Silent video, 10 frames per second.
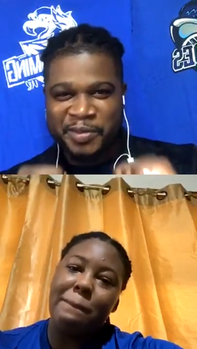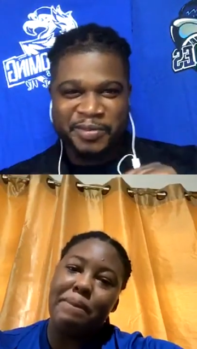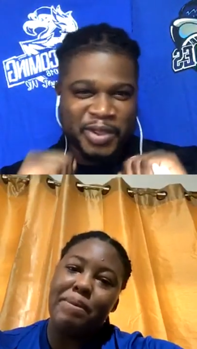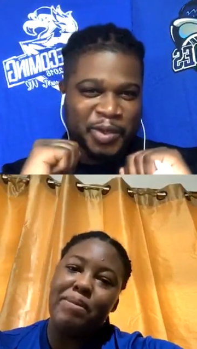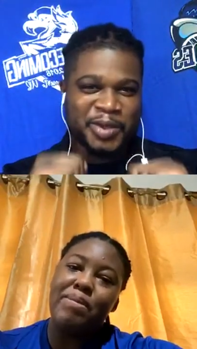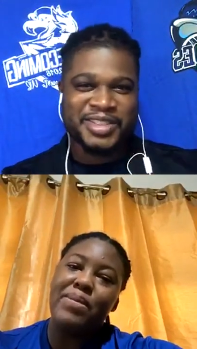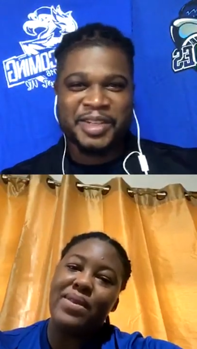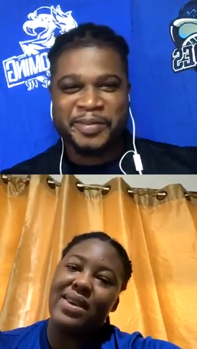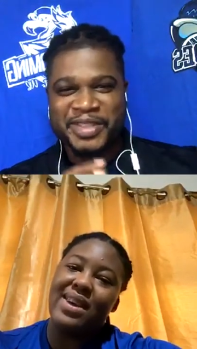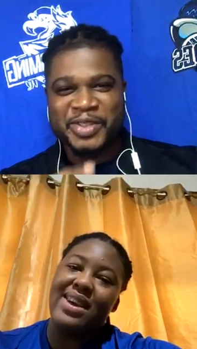Speaker 1: them
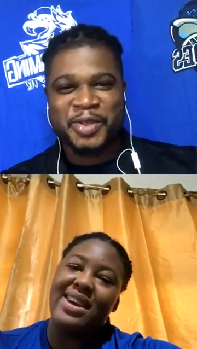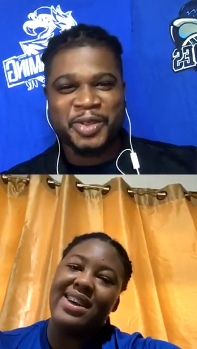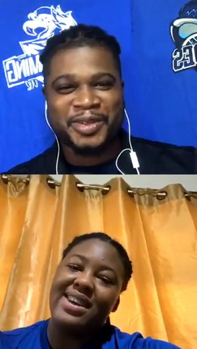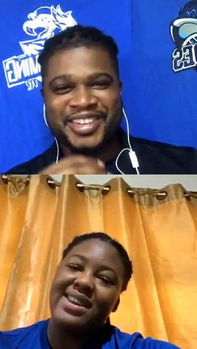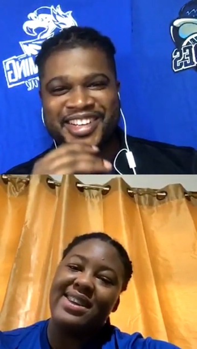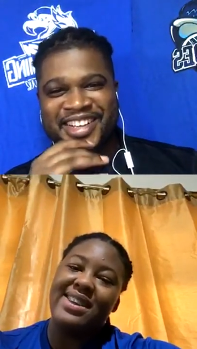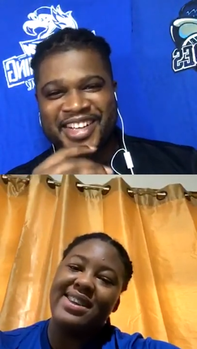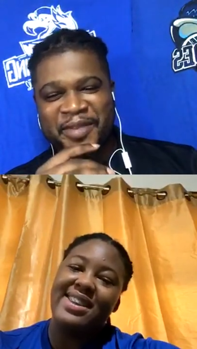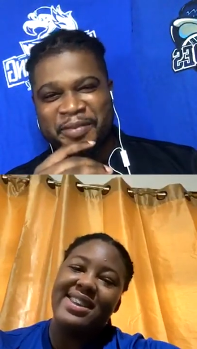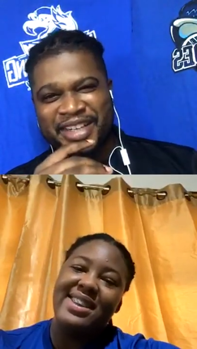lows up in judo.
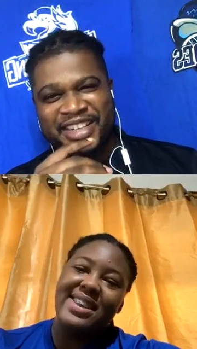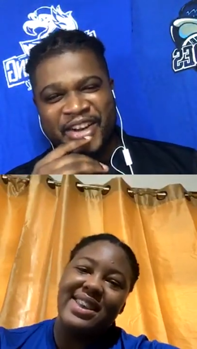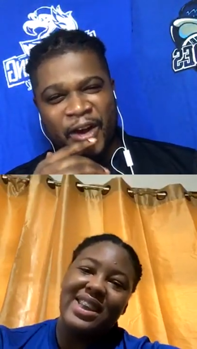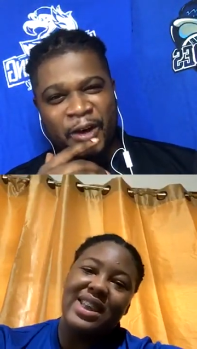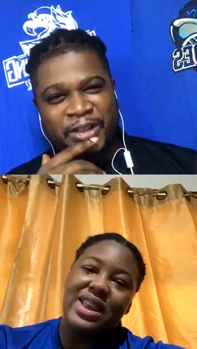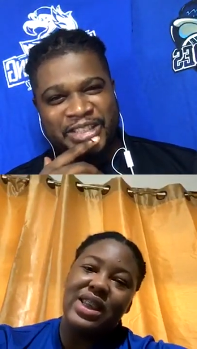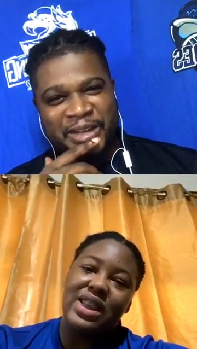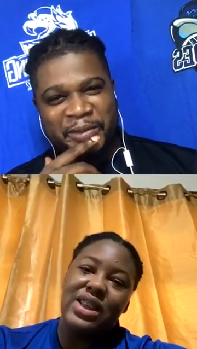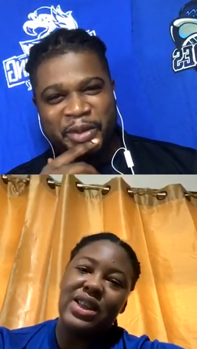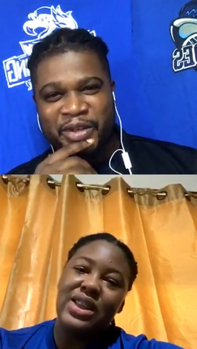But long
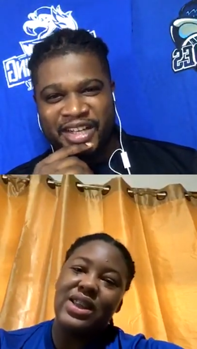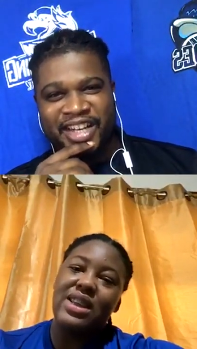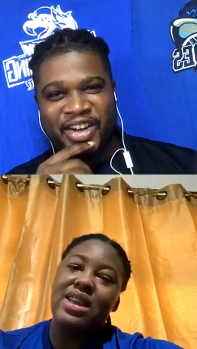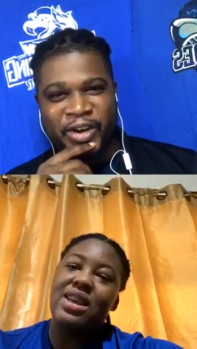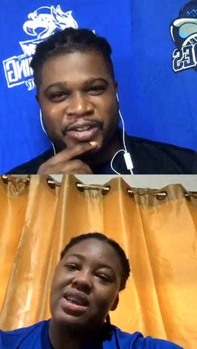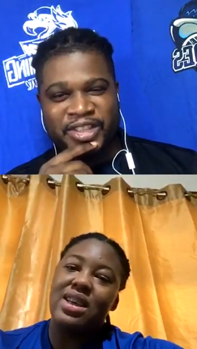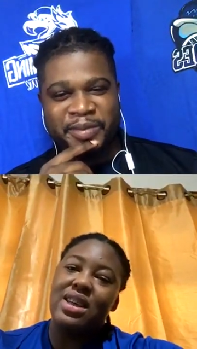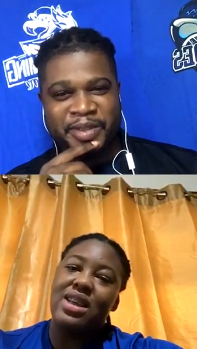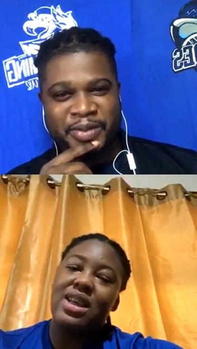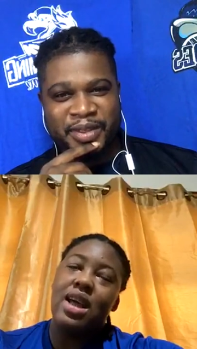jump, you'll get a long
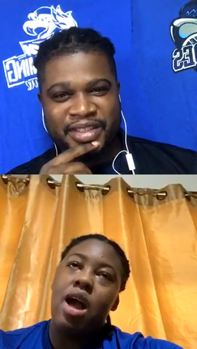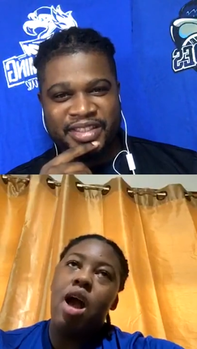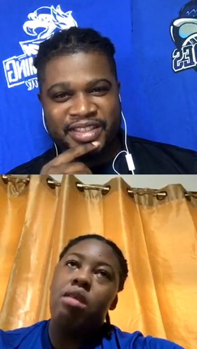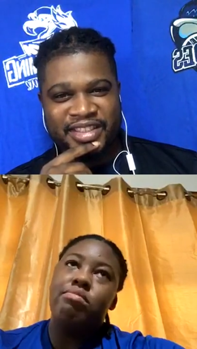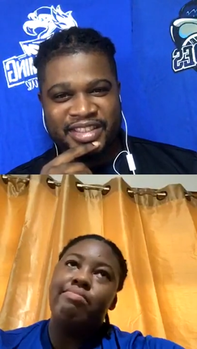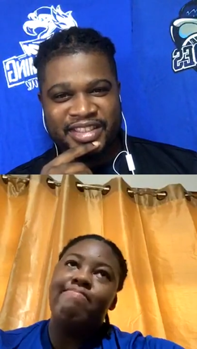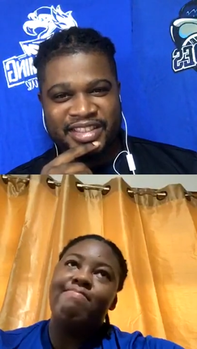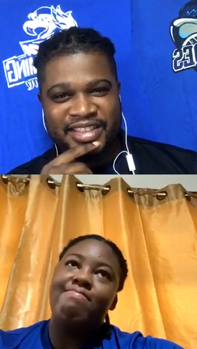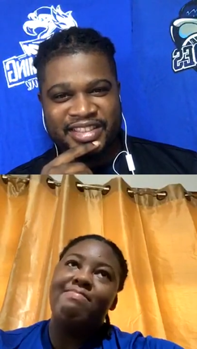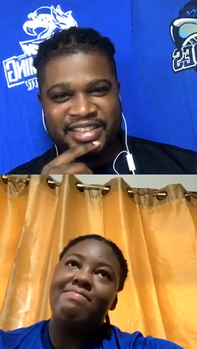jump as well.
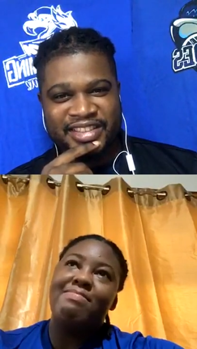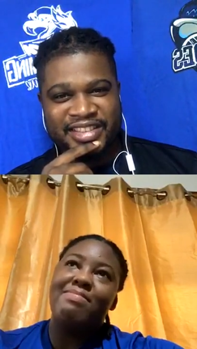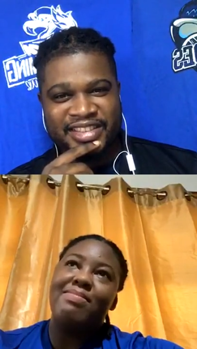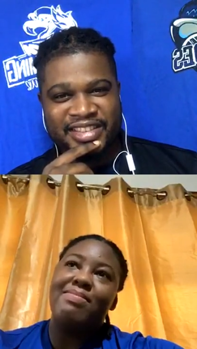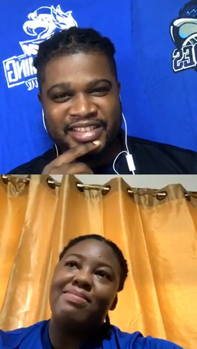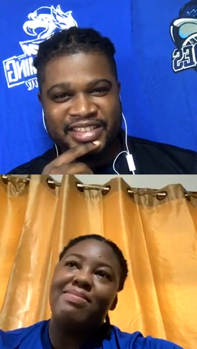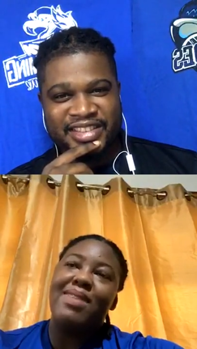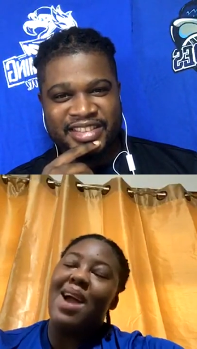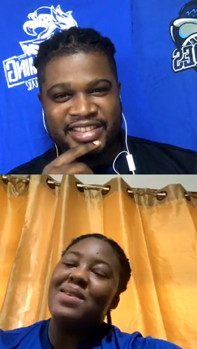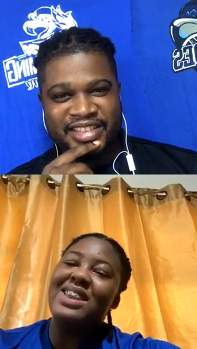
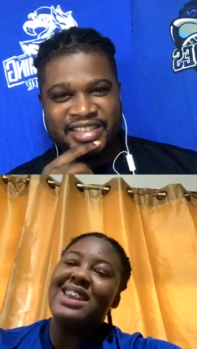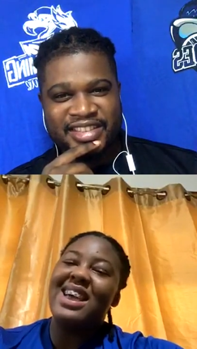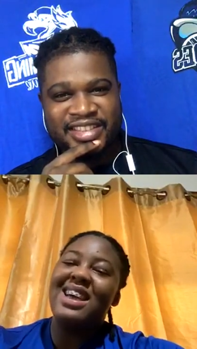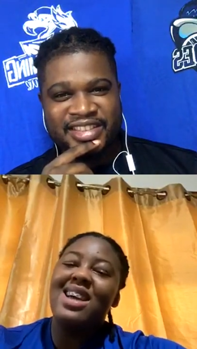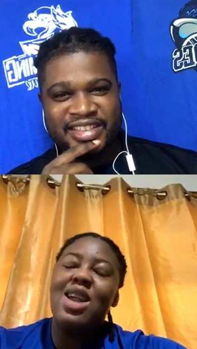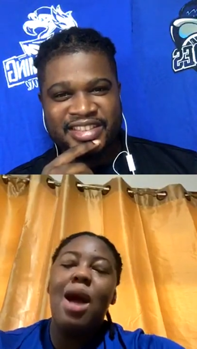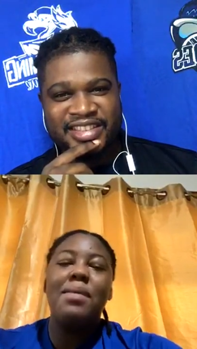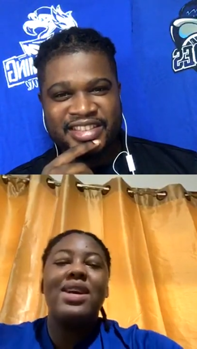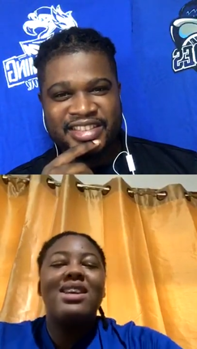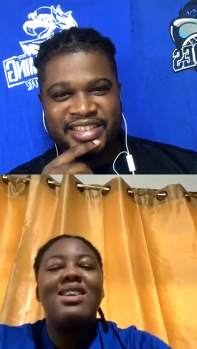
Speaker 2: I wouldn't say, and I
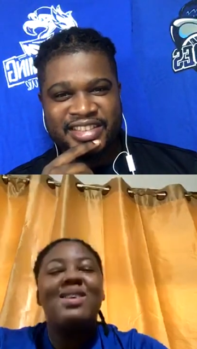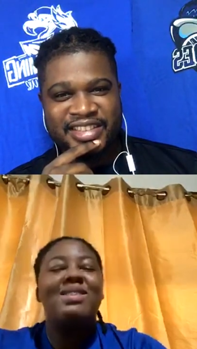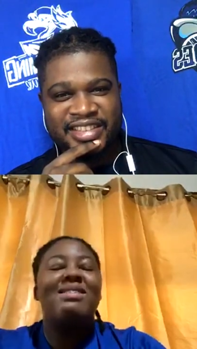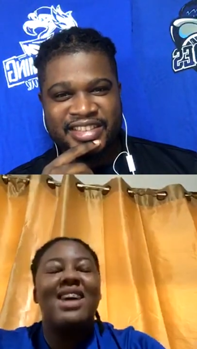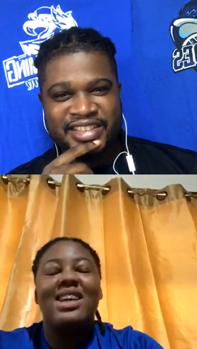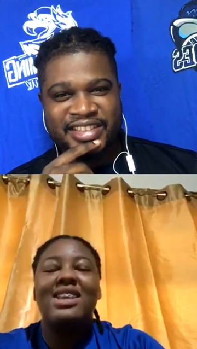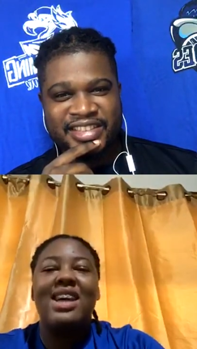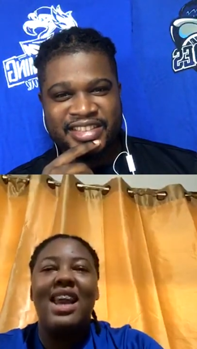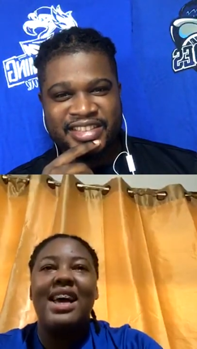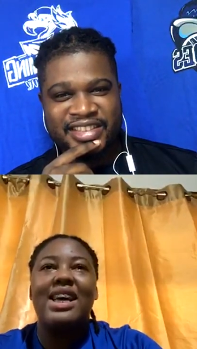mean, you know, just
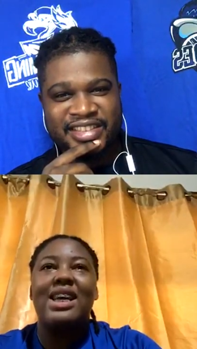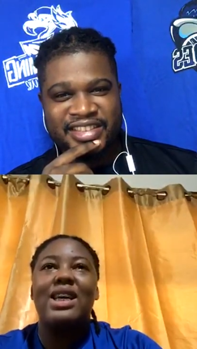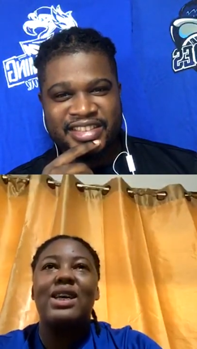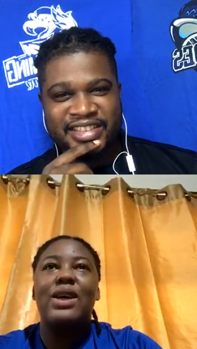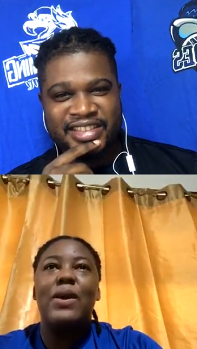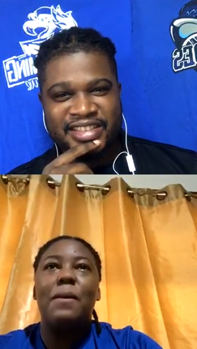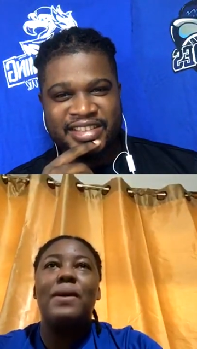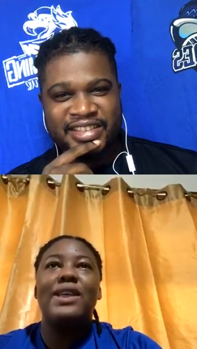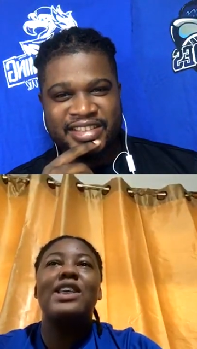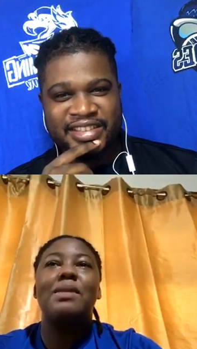to like
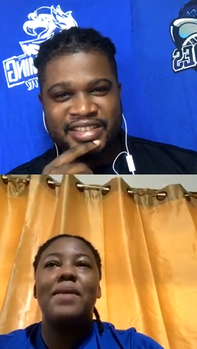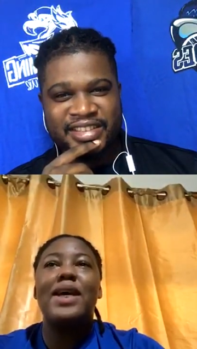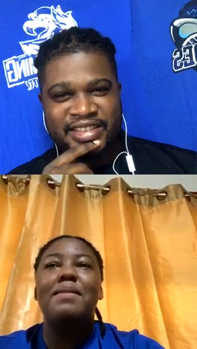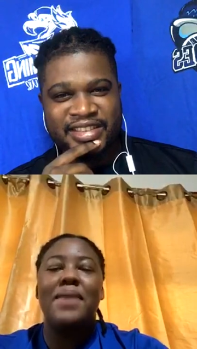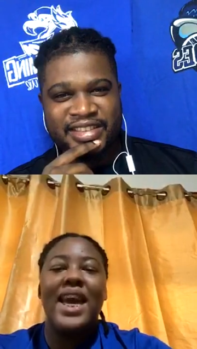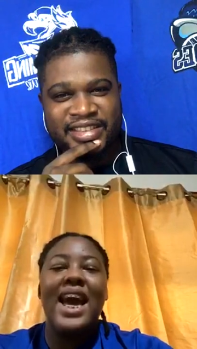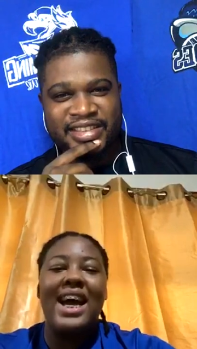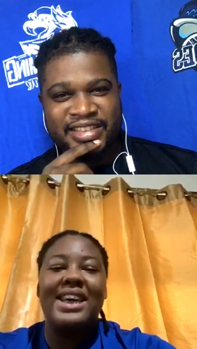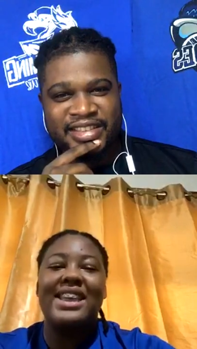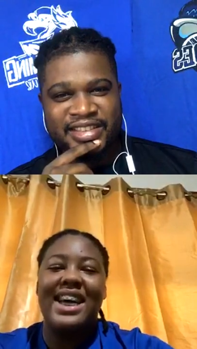participate in
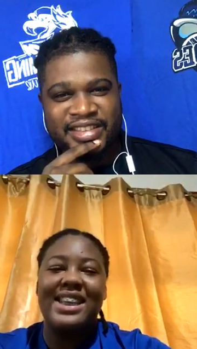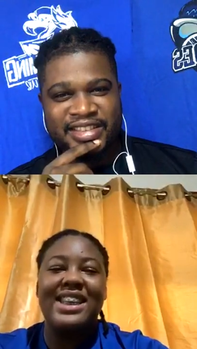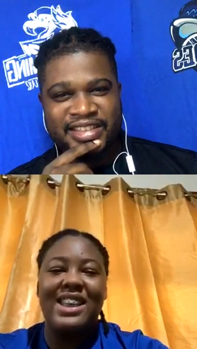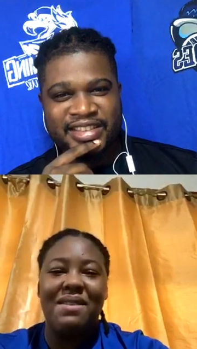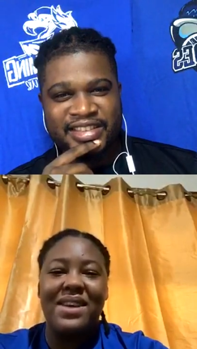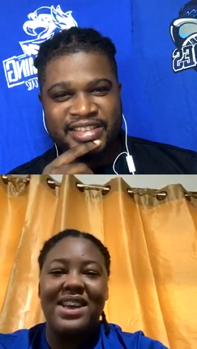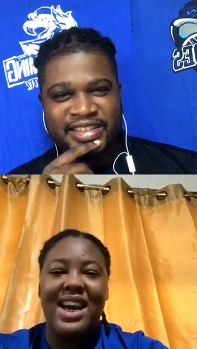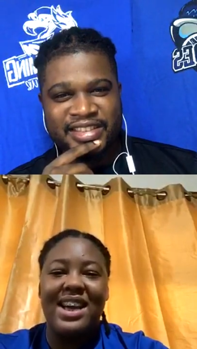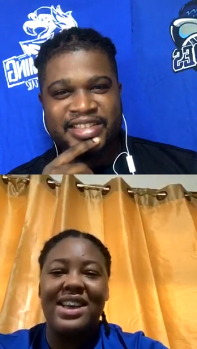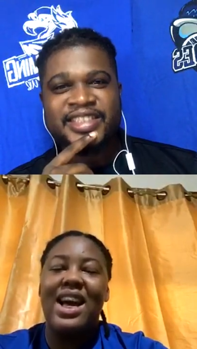BAISS and stuff like
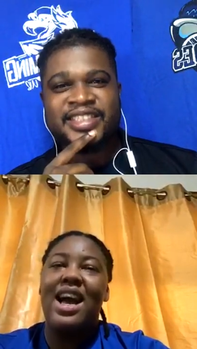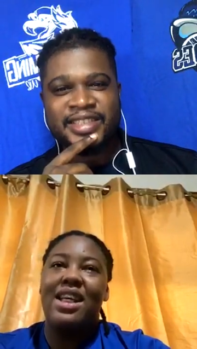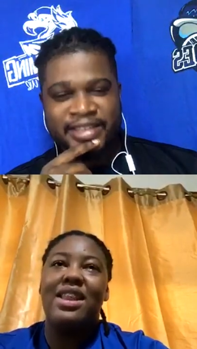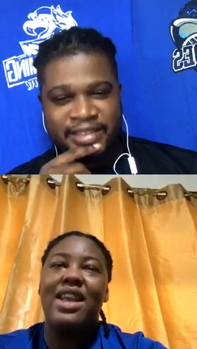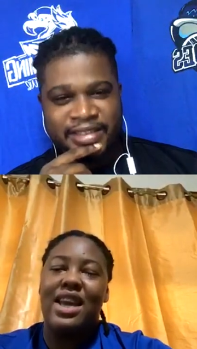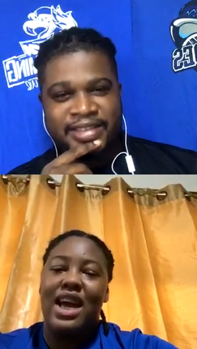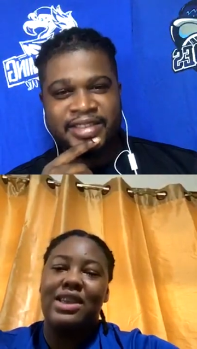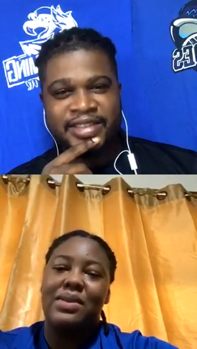that, then mm. that's.